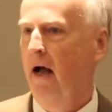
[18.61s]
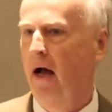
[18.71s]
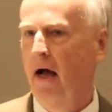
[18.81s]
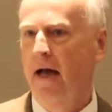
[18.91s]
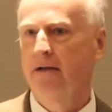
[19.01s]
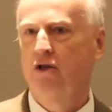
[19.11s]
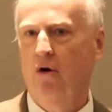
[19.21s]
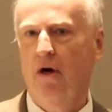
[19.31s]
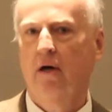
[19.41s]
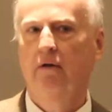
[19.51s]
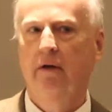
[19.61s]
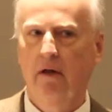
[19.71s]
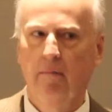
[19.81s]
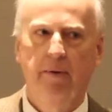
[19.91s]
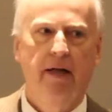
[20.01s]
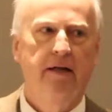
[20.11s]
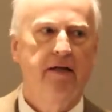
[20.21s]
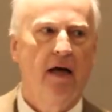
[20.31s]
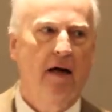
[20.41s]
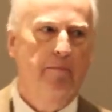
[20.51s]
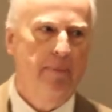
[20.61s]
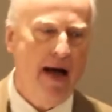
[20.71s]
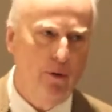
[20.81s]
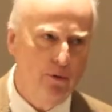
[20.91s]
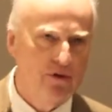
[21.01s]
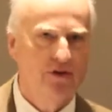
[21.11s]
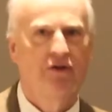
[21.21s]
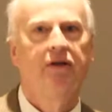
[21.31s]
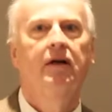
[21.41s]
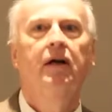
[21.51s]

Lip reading: and talk a little bit about